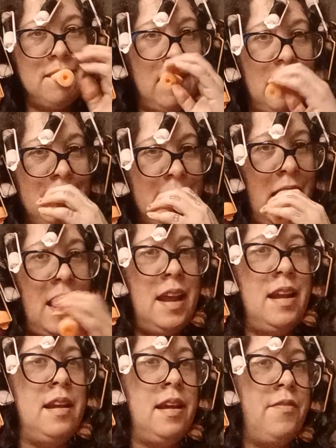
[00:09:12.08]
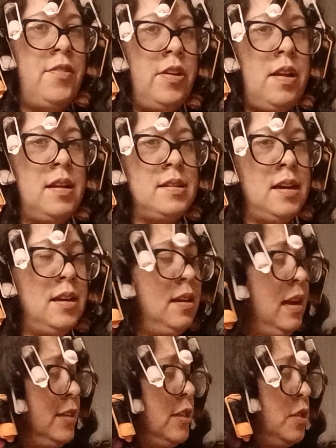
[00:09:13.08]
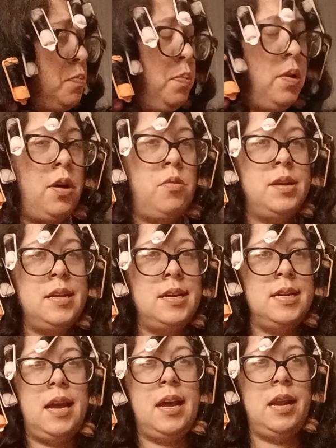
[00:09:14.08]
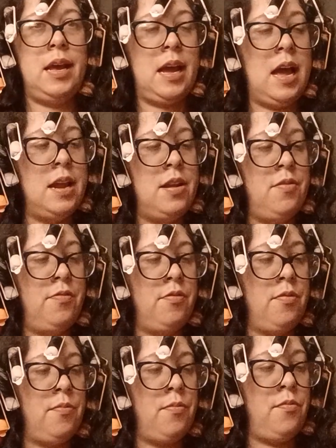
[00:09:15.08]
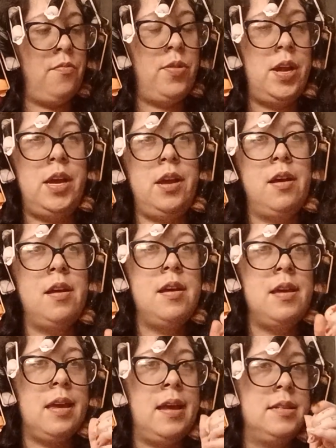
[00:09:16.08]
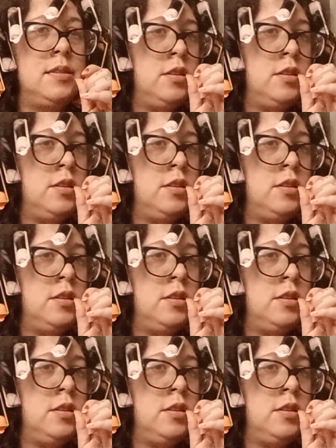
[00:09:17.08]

And then, if you cannot tell, I just blow in it and it kind of gets